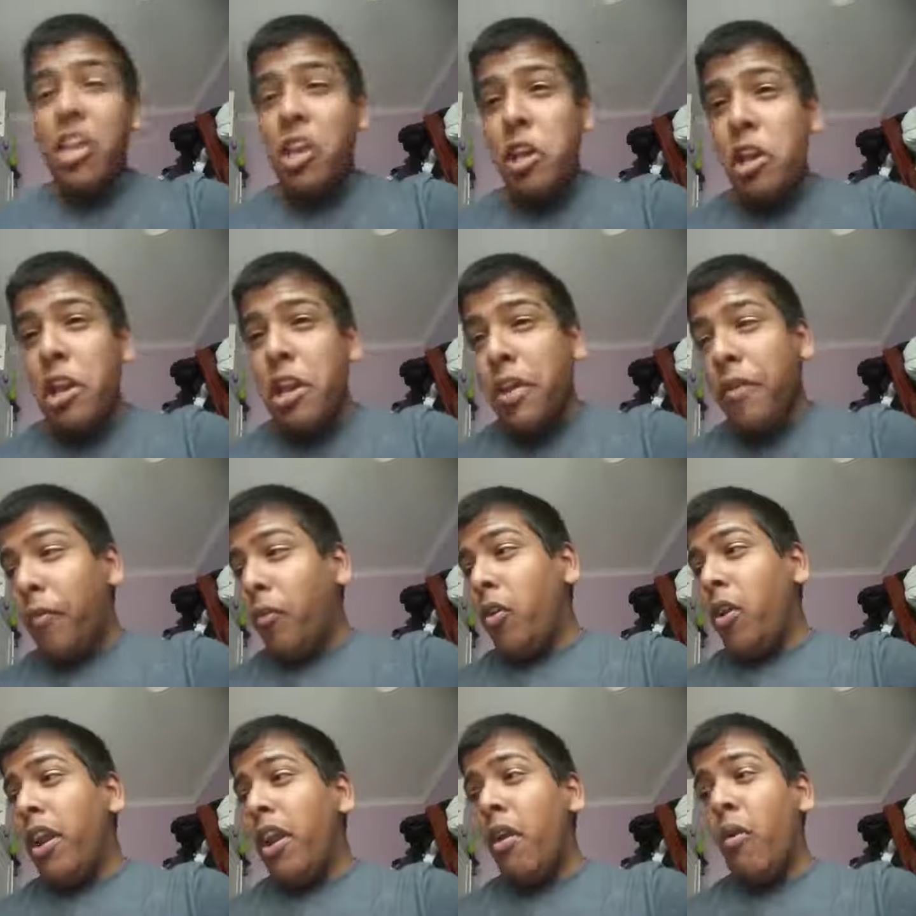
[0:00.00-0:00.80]
didn't
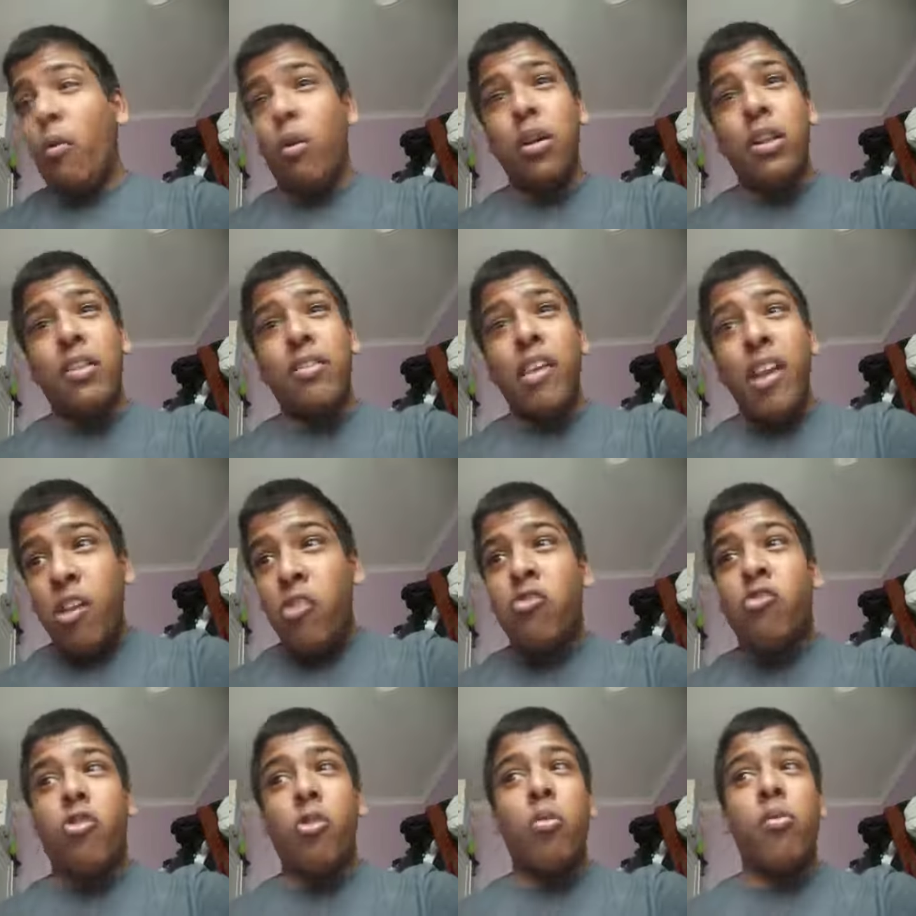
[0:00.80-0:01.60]
even know what his
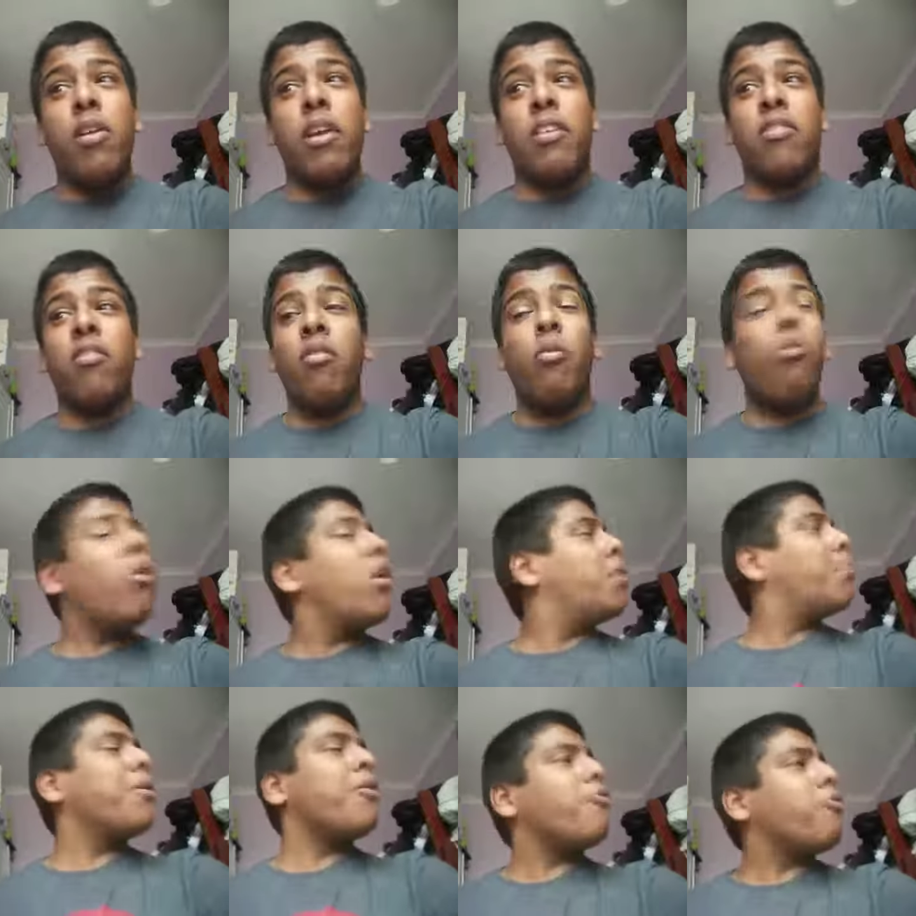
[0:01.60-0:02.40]
intro is.
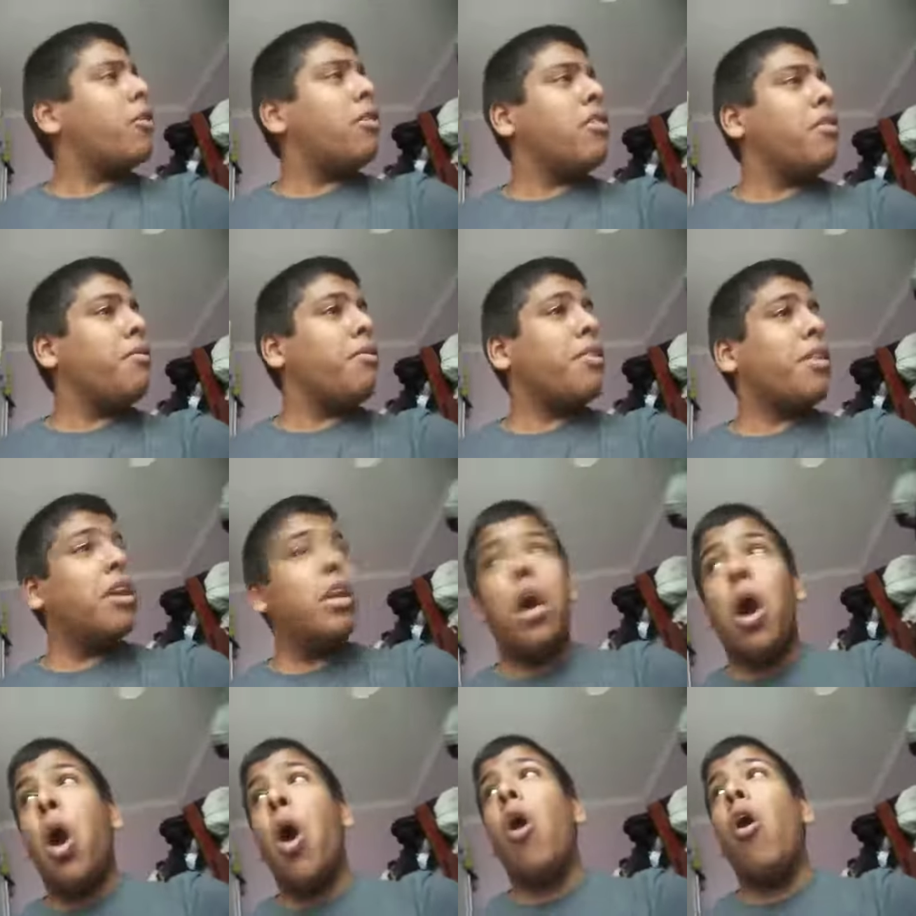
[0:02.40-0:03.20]
One of my friends
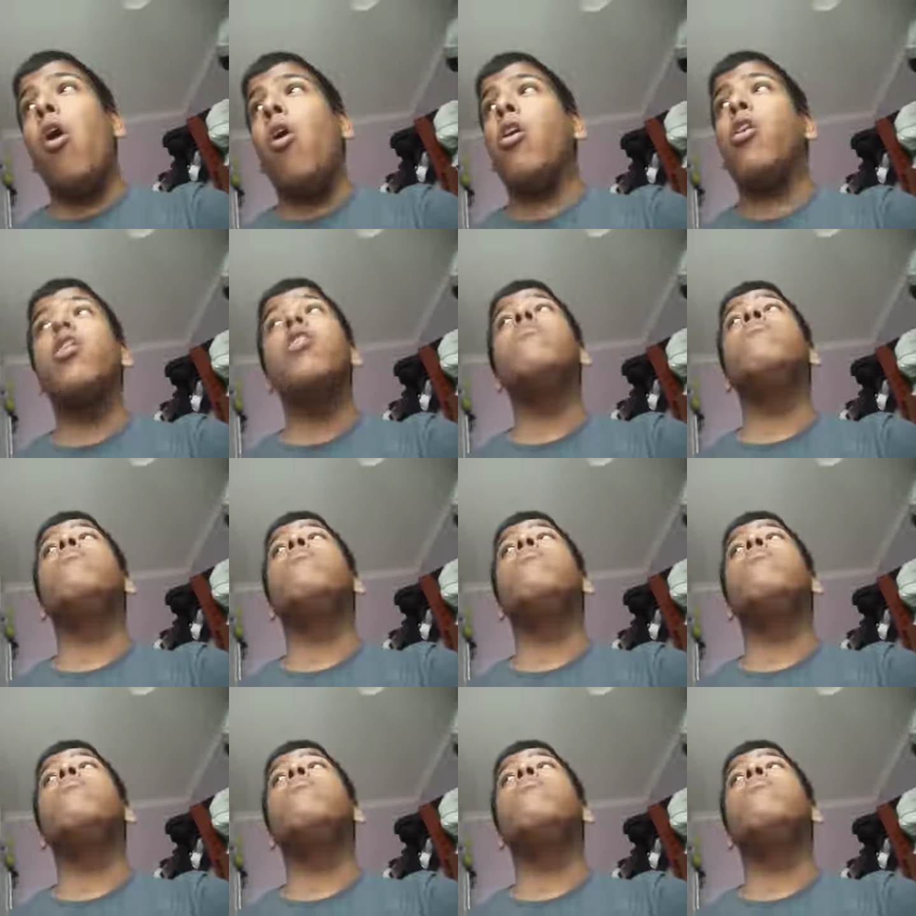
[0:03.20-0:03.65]
even said, oh, good